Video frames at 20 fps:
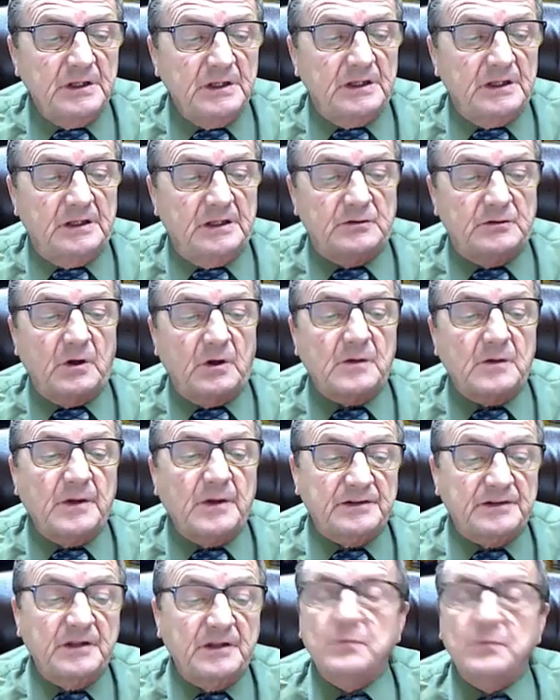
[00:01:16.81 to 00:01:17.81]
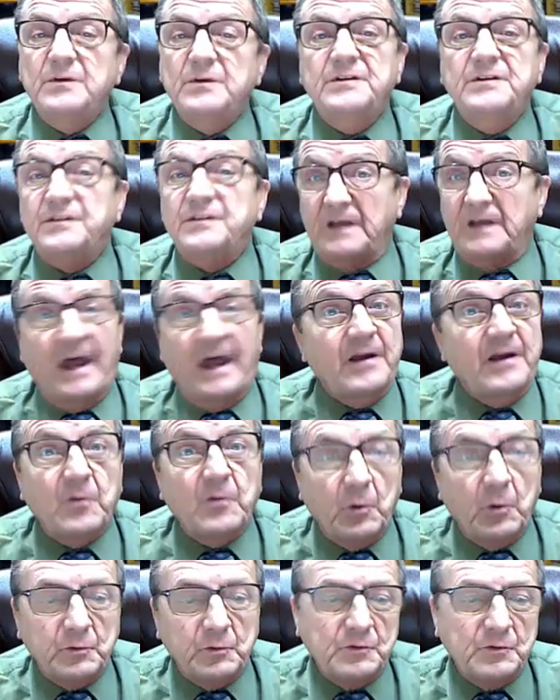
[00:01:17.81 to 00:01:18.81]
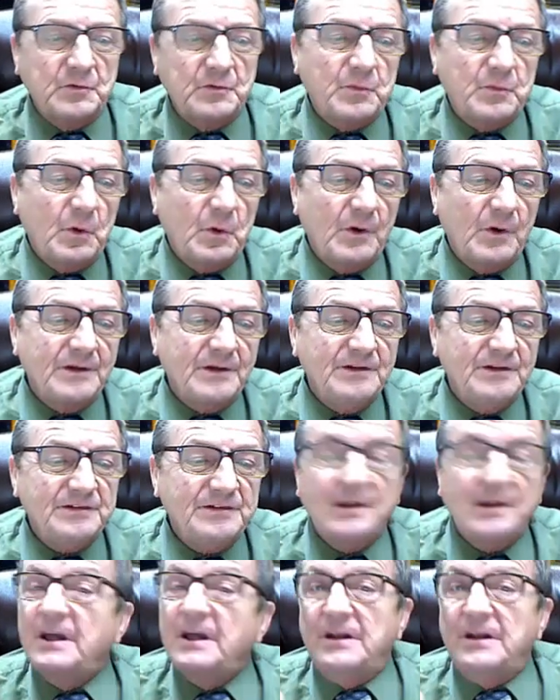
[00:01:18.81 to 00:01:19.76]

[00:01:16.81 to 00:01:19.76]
and talk about 10 reasons to hire older employees,